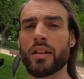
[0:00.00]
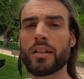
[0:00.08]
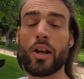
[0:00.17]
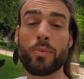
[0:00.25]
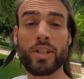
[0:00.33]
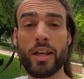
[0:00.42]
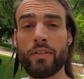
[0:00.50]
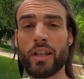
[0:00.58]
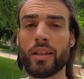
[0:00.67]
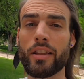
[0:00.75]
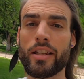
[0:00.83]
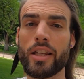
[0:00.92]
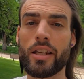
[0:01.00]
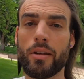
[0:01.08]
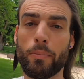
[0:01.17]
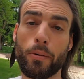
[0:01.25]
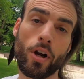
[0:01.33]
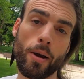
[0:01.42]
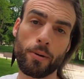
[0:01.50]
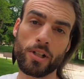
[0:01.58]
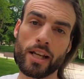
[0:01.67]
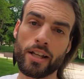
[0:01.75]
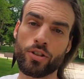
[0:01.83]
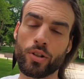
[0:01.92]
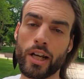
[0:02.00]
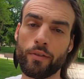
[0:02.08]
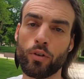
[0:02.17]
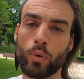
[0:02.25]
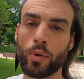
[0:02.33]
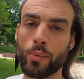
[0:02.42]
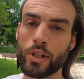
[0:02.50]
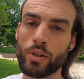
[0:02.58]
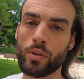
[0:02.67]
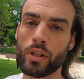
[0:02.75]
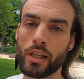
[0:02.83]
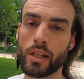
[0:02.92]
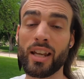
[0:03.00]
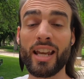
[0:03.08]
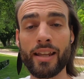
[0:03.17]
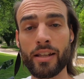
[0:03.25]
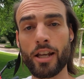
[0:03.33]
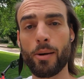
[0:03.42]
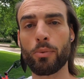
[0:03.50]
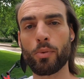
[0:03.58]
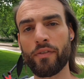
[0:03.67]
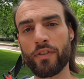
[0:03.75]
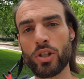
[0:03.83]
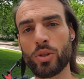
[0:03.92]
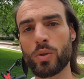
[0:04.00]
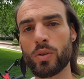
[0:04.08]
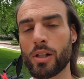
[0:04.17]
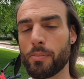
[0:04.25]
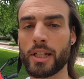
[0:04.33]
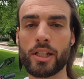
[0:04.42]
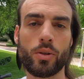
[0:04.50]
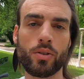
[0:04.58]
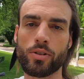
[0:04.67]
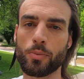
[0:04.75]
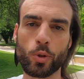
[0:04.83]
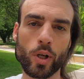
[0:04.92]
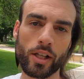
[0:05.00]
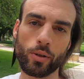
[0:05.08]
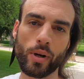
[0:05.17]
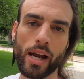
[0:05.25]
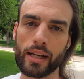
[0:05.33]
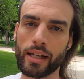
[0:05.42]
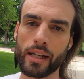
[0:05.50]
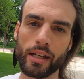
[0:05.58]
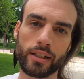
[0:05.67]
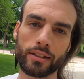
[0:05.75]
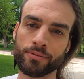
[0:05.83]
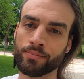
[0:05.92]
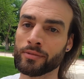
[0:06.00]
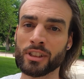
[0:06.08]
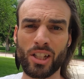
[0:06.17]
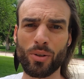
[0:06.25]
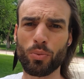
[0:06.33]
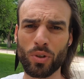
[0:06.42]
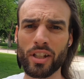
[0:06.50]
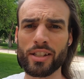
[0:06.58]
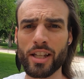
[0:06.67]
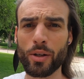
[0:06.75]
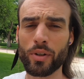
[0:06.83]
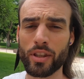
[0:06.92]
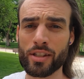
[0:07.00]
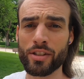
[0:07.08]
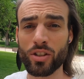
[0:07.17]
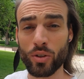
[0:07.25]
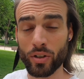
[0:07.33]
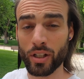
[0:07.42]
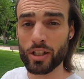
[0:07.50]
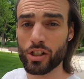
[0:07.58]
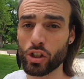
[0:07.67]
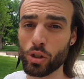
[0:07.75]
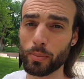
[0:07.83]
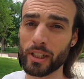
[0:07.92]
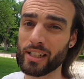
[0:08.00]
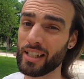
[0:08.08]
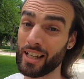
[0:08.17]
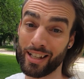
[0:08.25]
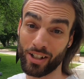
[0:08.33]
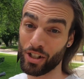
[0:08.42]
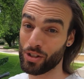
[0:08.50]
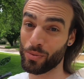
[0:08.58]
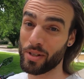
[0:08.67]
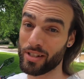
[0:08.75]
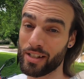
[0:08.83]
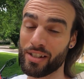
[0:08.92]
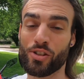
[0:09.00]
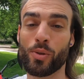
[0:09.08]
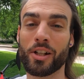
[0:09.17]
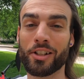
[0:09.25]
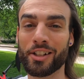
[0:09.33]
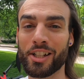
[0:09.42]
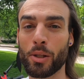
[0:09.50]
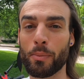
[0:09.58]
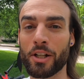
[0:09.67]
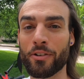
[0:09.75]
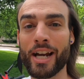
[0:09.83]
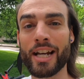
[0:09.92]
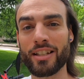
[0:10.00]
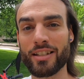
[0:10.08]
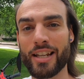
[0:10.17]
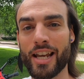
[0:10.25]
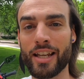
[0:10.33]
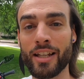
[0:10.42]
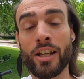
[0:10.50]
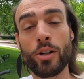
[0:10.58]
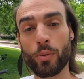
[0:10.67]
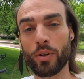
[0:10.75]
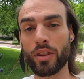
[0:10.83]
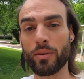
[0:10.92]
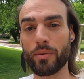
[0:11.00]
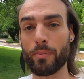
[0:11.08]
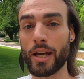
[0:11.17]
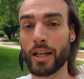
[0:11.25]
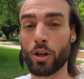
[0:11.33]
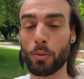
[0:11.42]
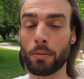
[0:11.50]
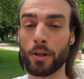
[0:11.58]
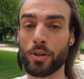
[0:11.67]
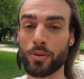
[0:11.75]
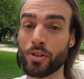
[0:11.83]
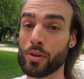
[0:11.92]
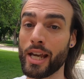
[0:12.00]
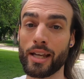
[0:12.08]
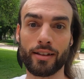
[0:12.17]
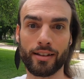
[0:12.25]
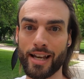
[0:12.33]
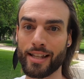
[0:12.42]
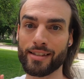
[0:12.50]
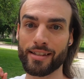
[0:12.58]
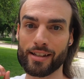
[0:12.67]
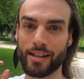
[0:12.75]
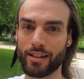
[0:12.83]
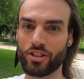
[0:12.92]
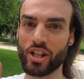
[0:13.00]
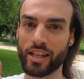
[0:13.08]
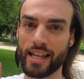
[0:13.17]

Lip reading: Now, I'm saving the proper test ride for when we do the in-depth review. I'll be doing some trail riding and, you know, really seeing what this scooter can do, but I couldn't resist doing a little bit of riding today with my GoPro. So hey, let's check